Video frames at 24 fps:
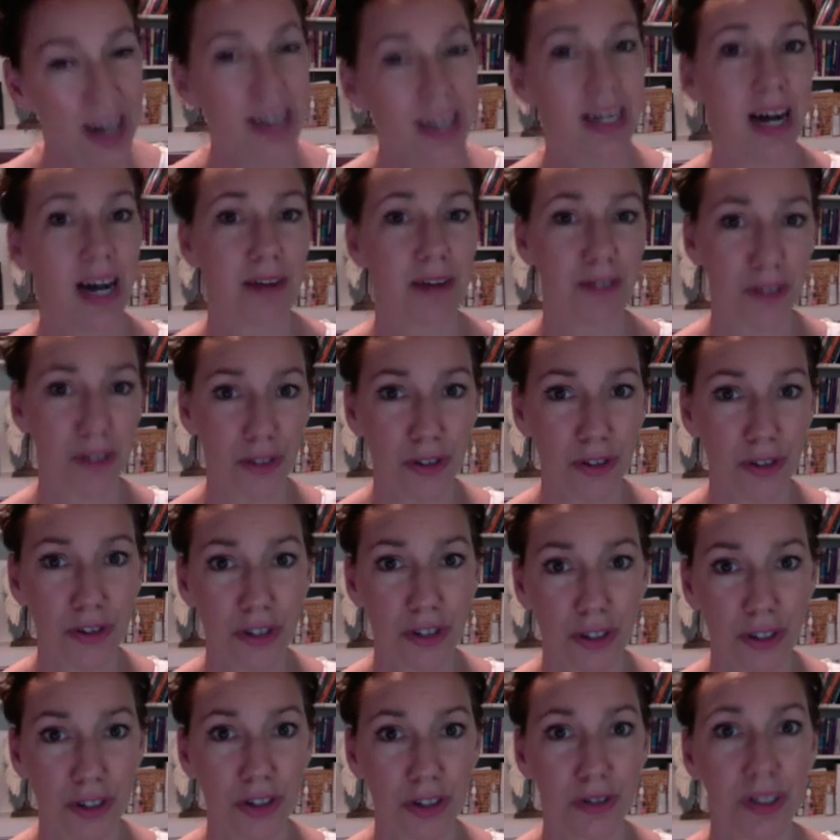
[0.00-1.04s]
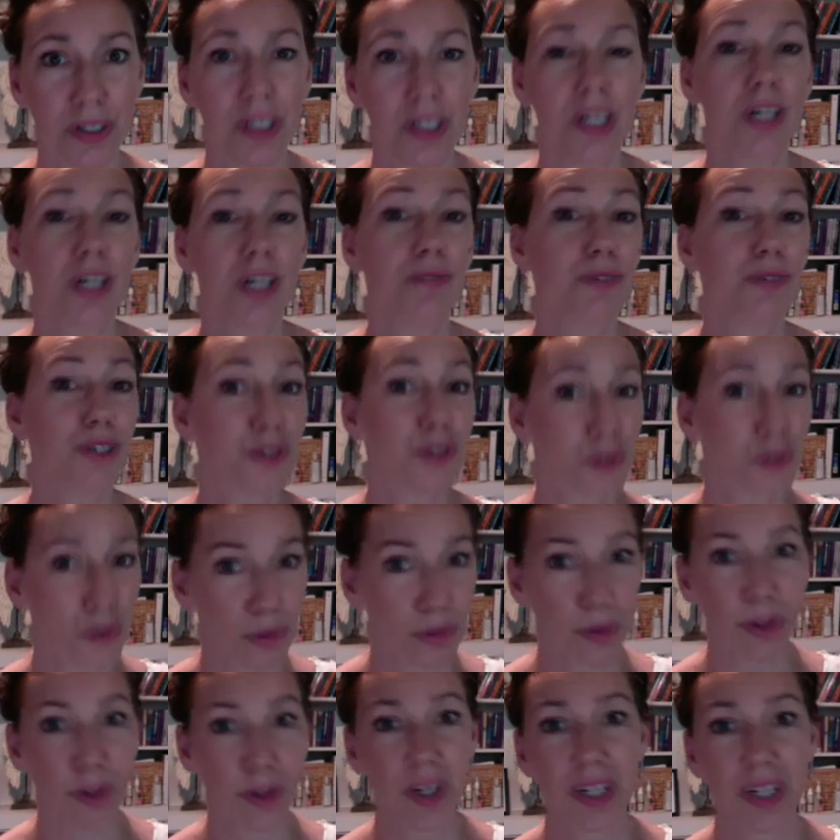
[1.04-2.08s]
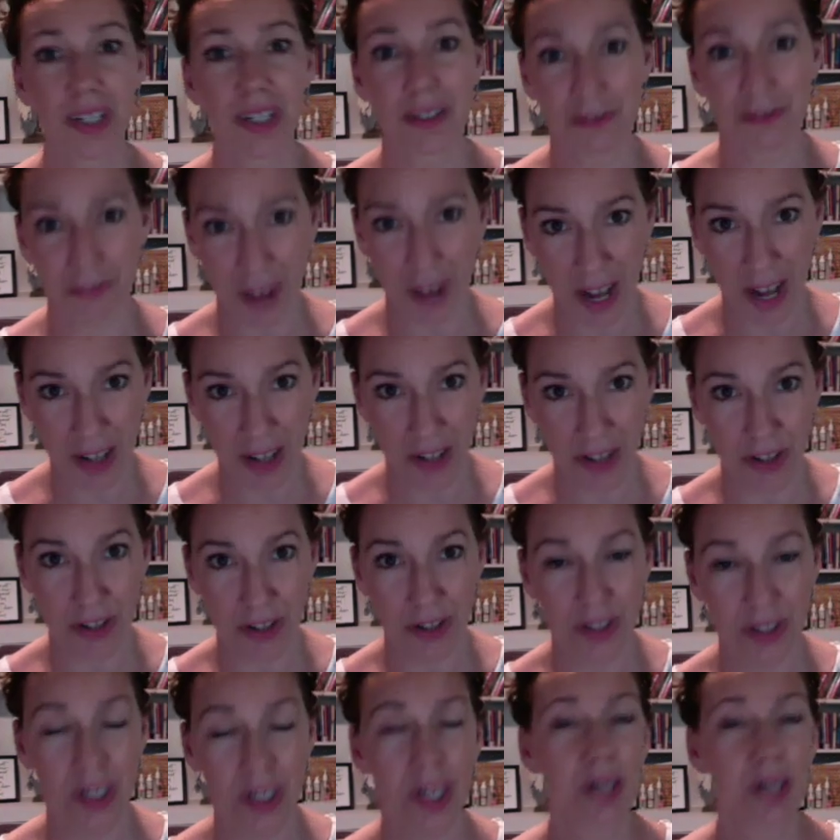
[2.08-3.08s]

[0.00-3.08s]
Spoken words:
after their surgery recuperated faster.